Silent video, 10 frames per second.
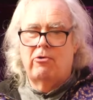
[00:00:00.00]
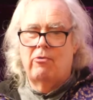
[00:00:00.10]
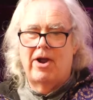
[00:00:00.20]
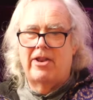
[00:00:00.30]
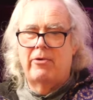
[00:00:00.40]
or
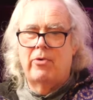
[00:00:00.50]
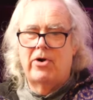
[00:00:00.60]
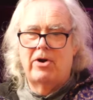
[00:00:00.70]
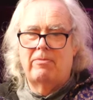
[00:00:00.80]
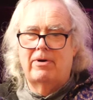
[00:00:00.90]
where they
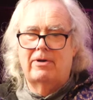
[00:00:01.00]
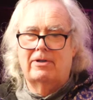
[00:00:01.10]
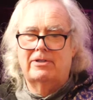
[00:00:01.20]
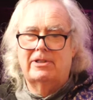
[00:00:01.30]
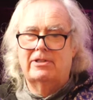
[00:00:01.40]
were, but
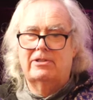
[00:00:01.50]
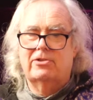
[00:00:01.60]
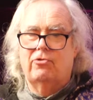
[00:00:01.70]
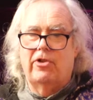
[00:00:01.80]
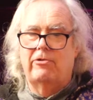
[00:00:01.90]
I just
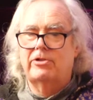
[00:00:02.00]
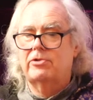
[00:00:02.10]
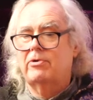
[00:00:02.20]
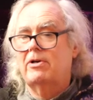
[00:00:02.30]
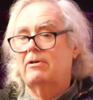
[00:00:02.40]
saw those
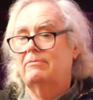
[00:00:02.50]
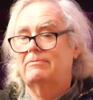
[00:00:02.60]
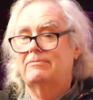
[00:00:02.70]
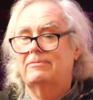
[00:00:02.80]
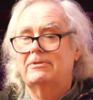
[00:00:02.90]
as well.
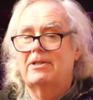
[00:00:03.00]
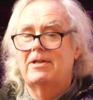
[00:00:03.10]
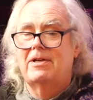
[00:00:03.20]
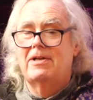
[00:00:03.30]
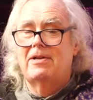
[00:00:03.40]

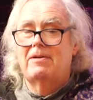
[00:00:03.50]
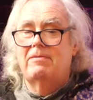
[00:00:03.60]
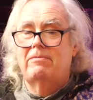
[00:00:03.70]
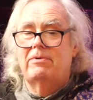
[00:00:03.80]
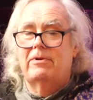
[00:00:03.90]

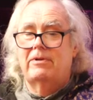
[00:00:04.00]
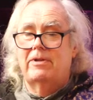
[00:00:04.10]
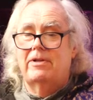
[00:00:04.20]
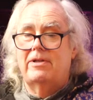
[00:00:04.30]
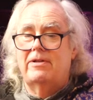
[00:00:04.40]
But
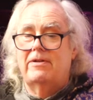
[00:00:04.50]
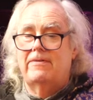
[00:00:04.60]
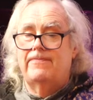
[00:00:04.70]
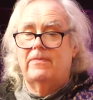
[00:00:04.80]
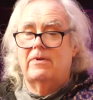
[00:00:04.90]

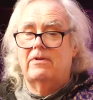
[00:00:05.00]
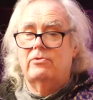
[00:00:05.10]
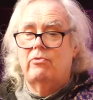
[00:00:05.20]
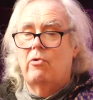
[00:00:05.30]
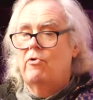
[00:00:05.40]

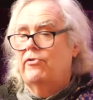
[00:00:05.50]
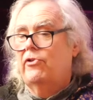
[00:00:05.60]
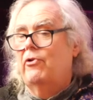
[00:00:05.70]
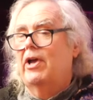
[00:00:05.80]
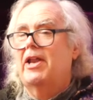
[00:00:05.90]
it's well worth
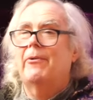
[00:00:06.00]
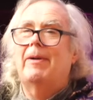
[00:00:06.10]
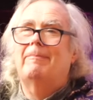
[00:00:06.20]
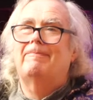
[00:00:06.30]
doing anyway.